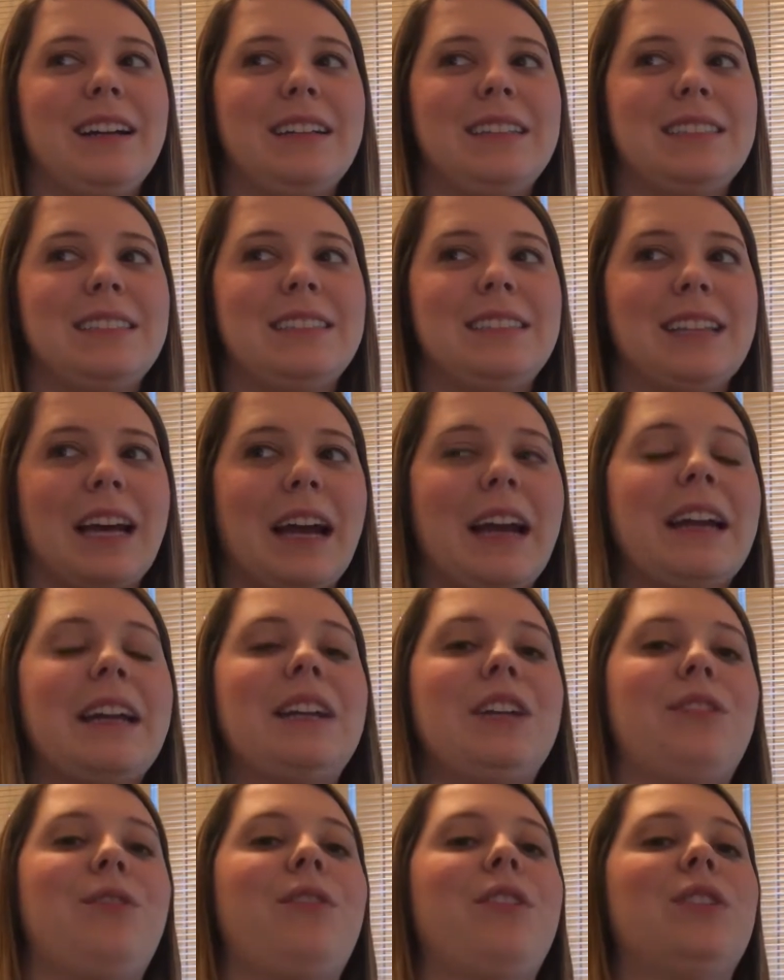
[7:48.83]

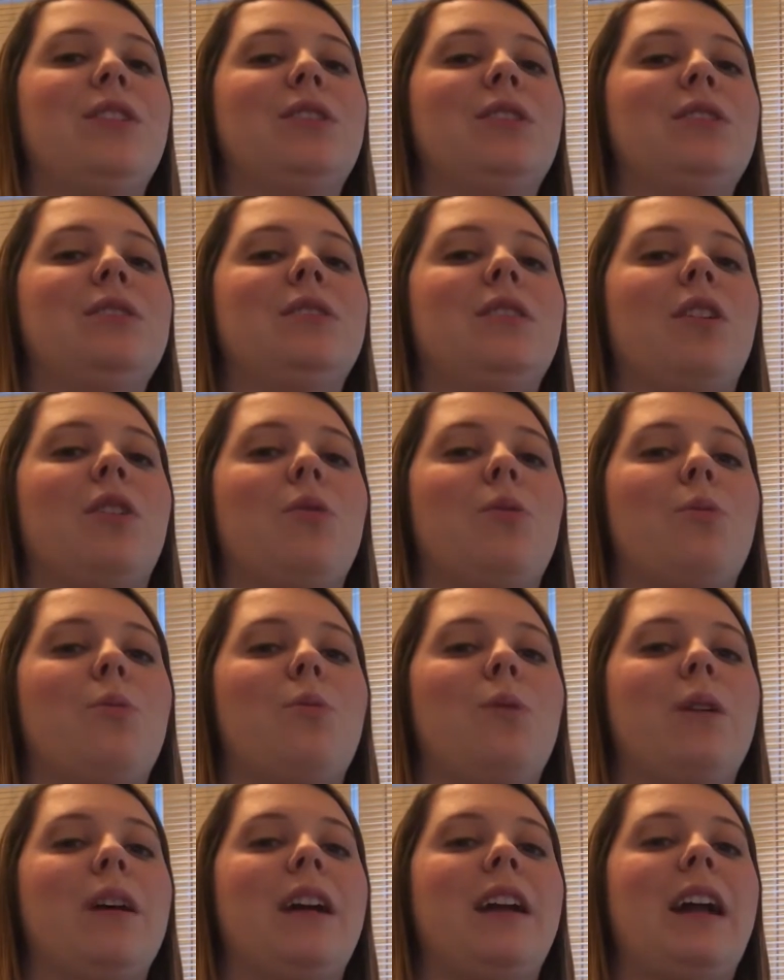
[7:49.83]
anxiety-filled
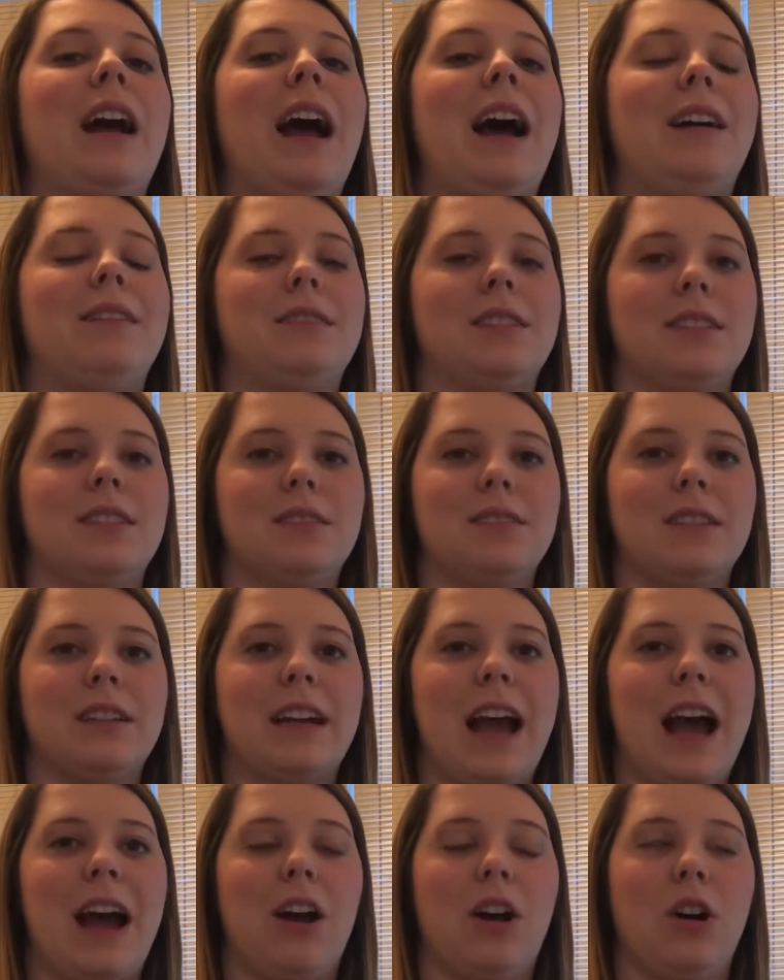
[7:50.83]
when I have to look
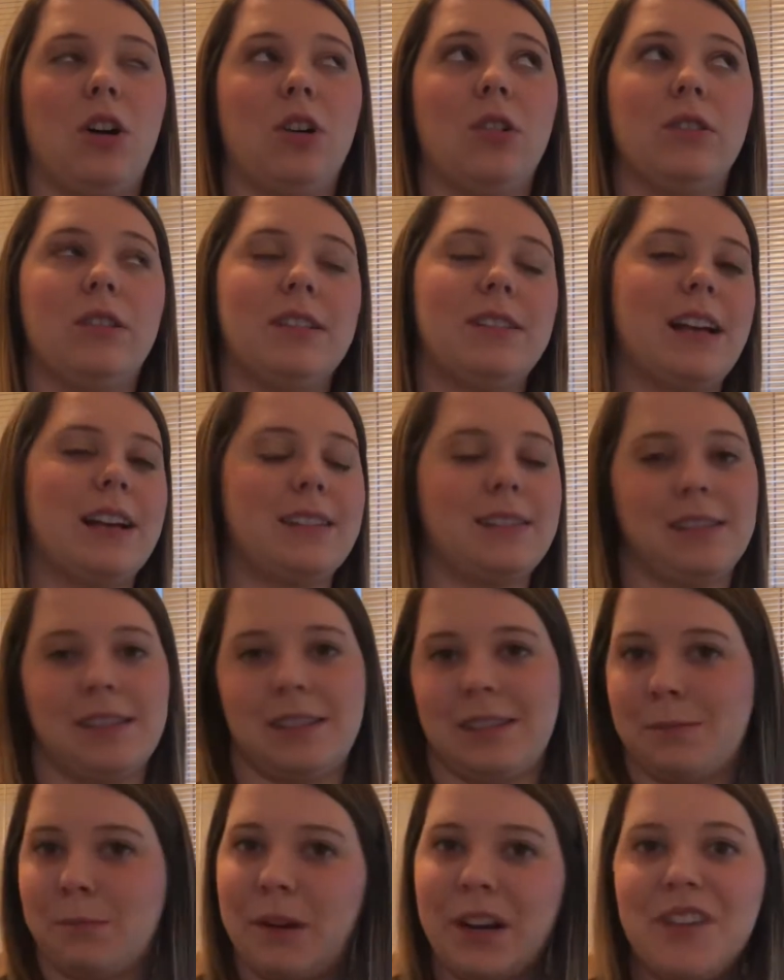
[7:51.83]
at, oh, this has
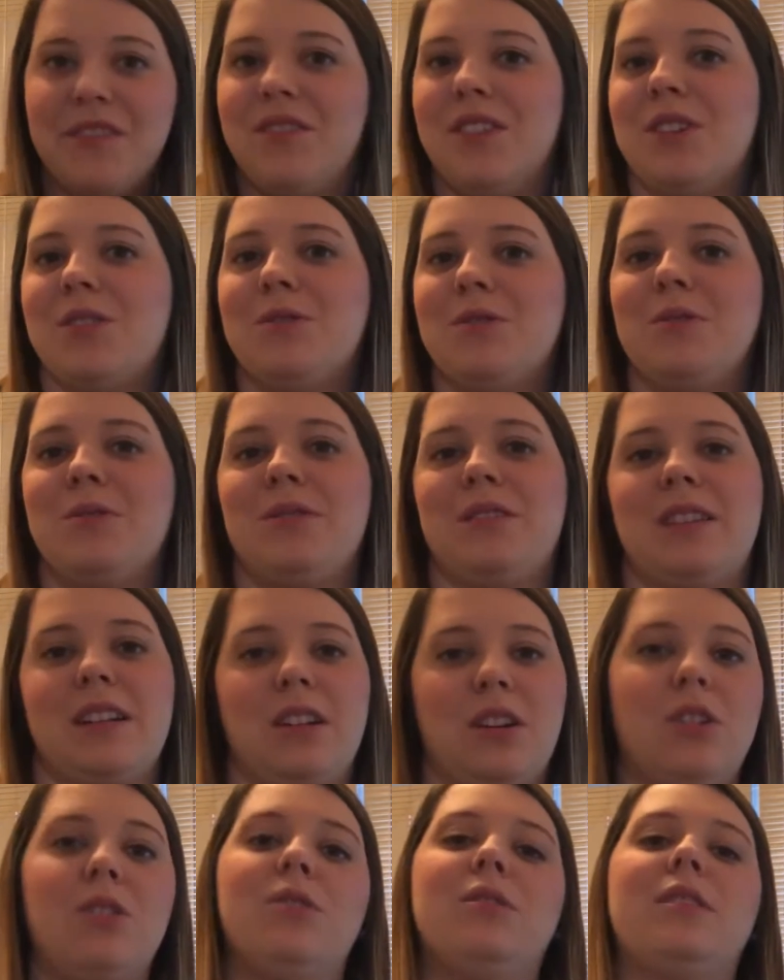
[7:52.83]
this many views, and
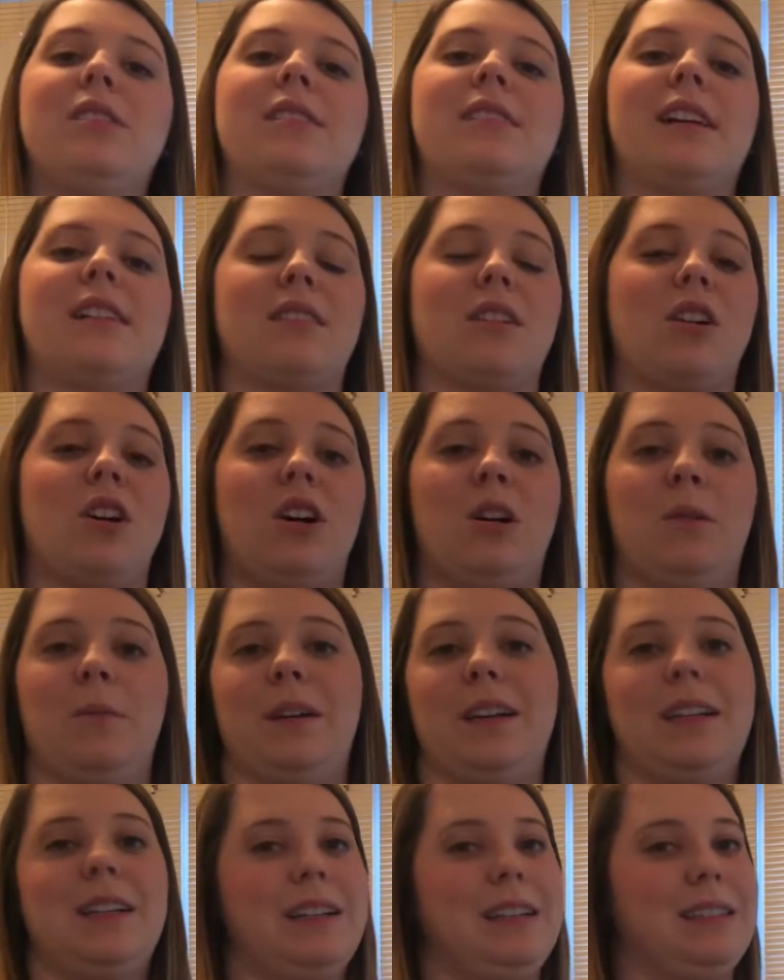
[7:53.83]
oh, this has a
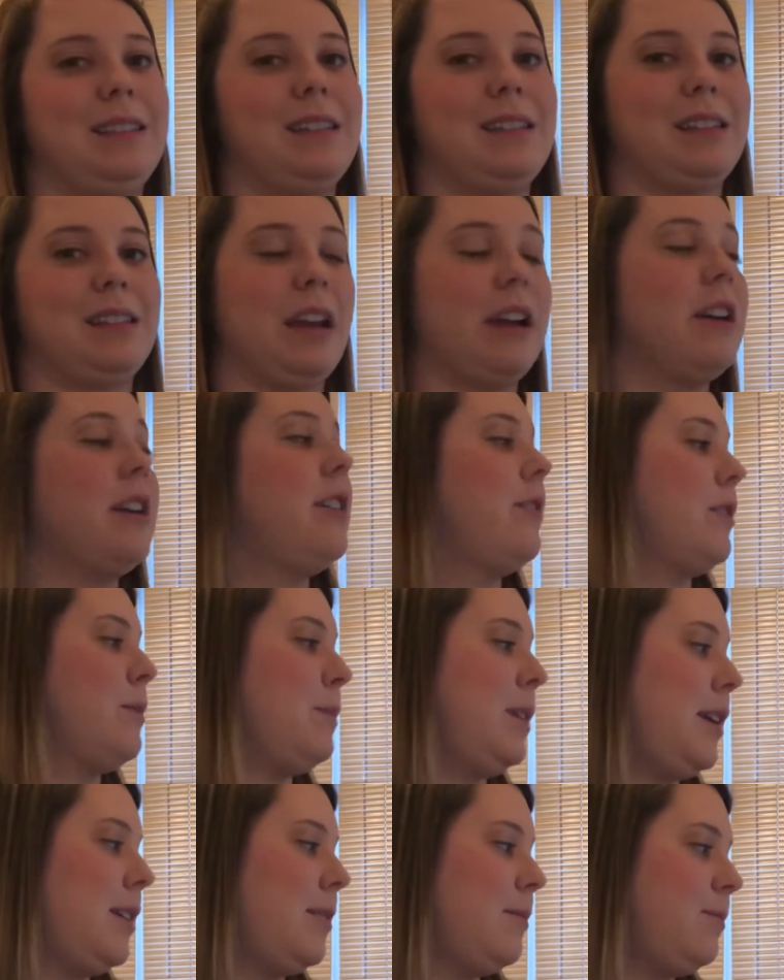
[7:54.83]
comment. It's scary for
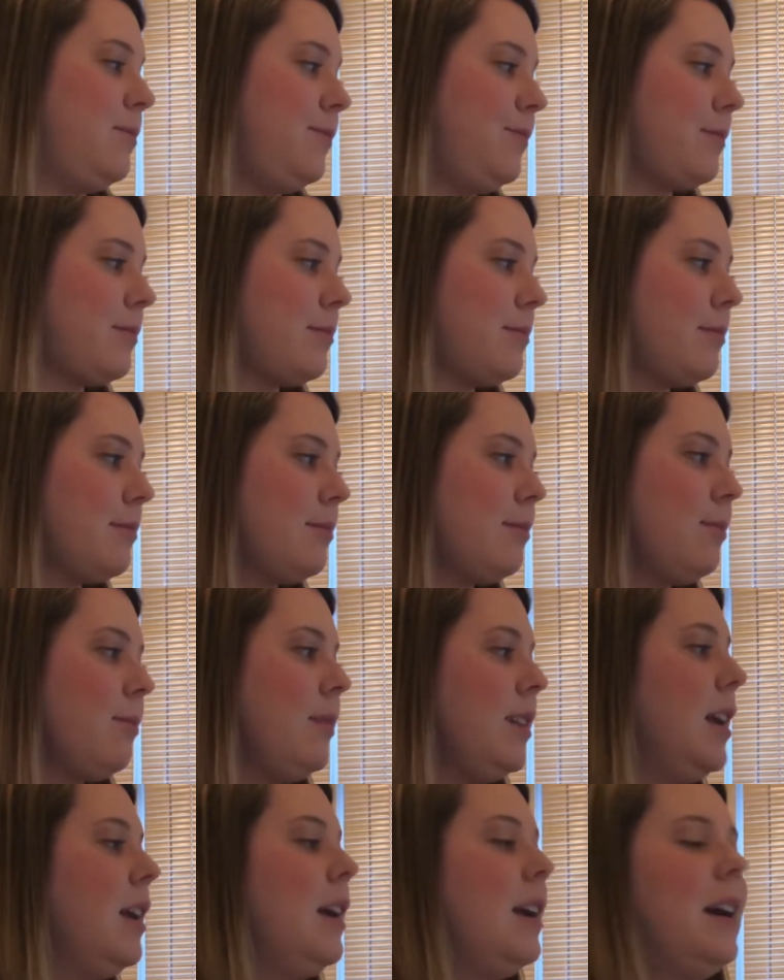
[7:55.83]
me.
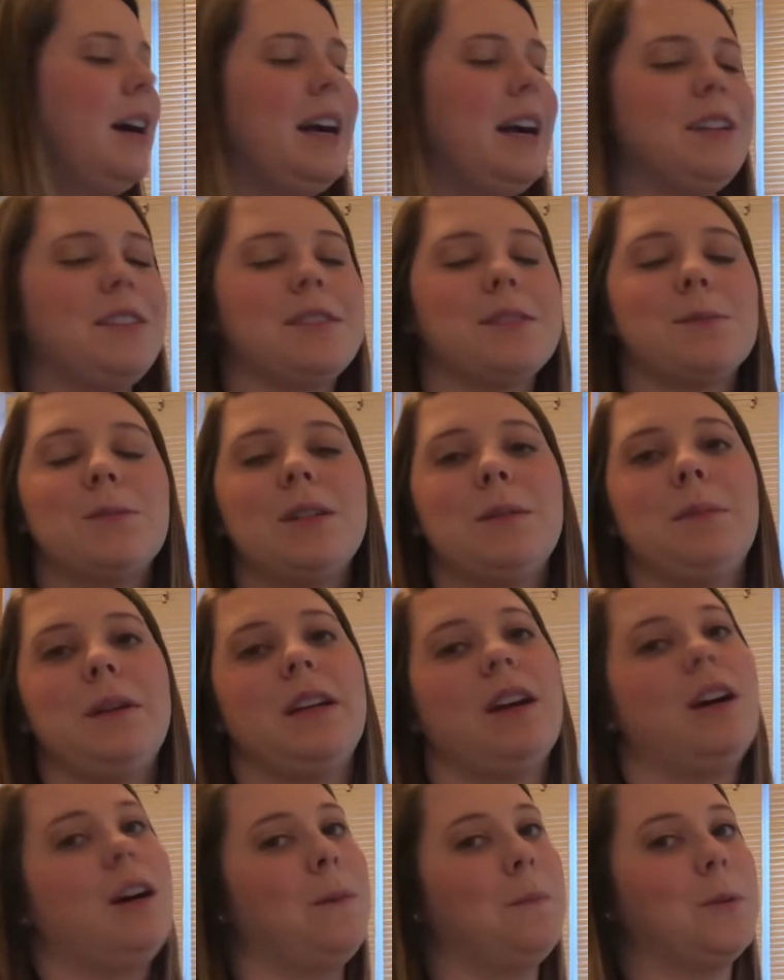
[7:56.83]
I just want to be
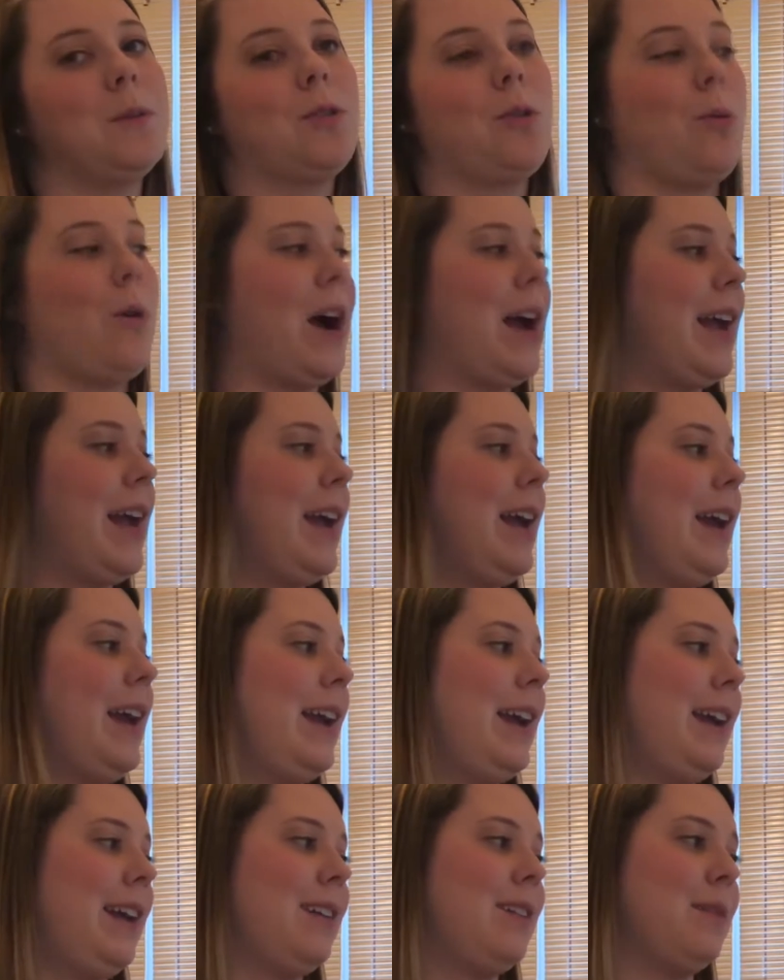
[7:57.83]
humble, quiet,
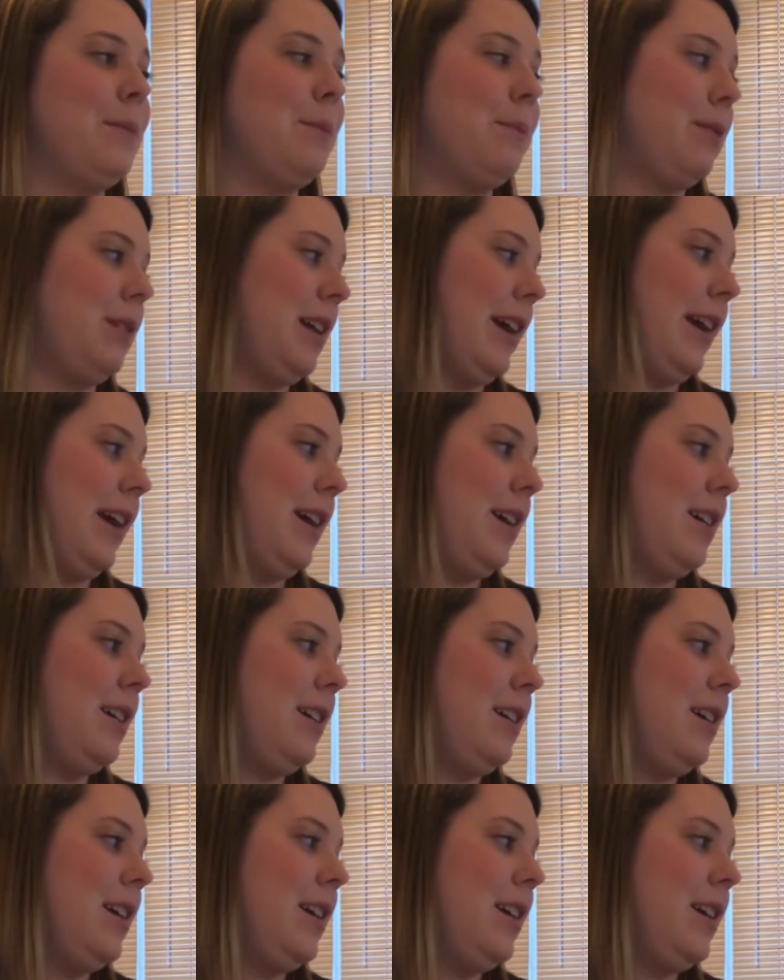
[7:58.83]
and compliant.